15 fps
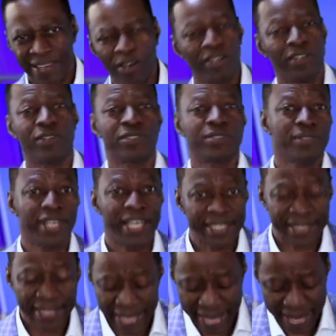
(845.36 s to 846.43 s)
God also
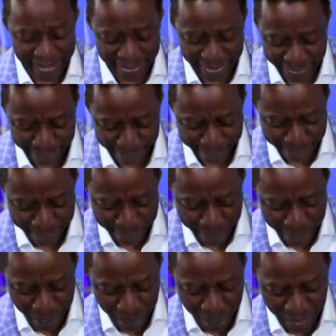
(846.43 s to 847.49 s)
has needs.
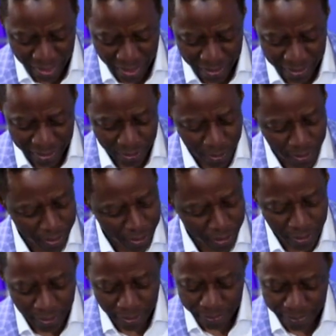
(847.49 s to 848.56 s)
So a
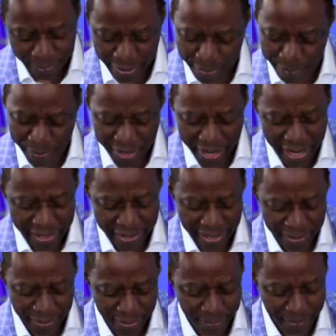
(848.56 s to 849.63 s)
lot of
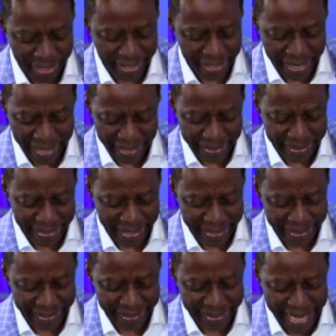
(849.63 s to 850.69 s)
prayers are not being
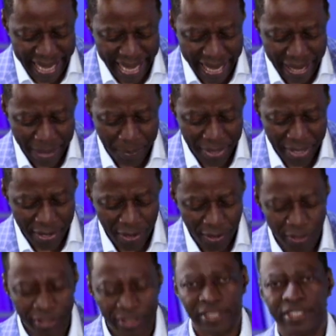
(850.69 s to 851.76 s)
answered
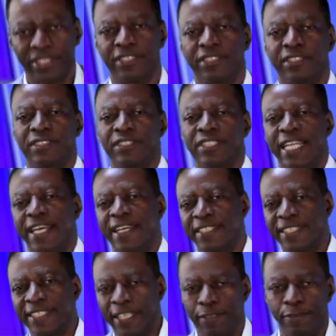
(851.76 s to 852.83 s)
because they
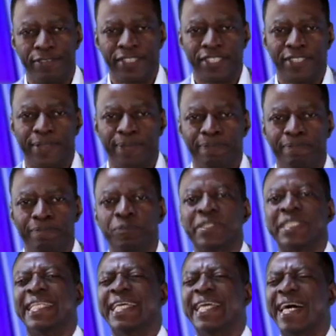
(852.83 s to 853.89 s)
are selfish.
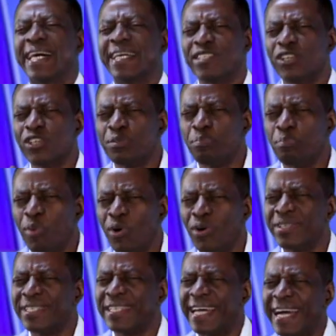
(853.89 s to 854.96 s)
They are not
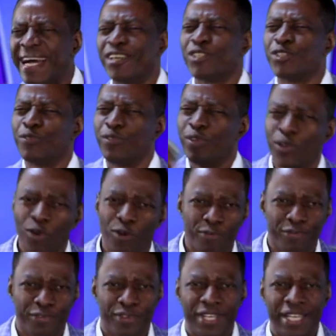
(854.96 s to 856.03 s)
born out of
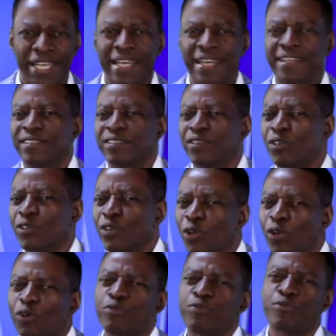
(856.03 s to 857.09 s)
love. Not
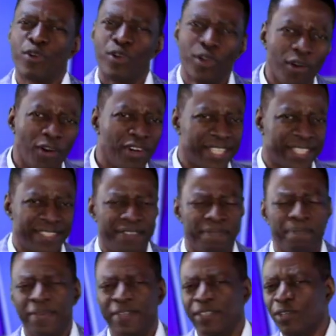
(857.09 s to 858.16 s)
love for God.
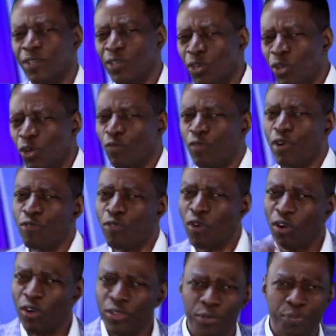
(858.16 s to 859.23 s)
Not love
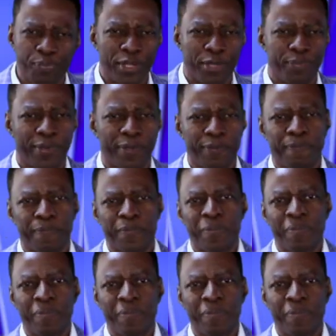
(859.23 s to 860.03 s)
for other people.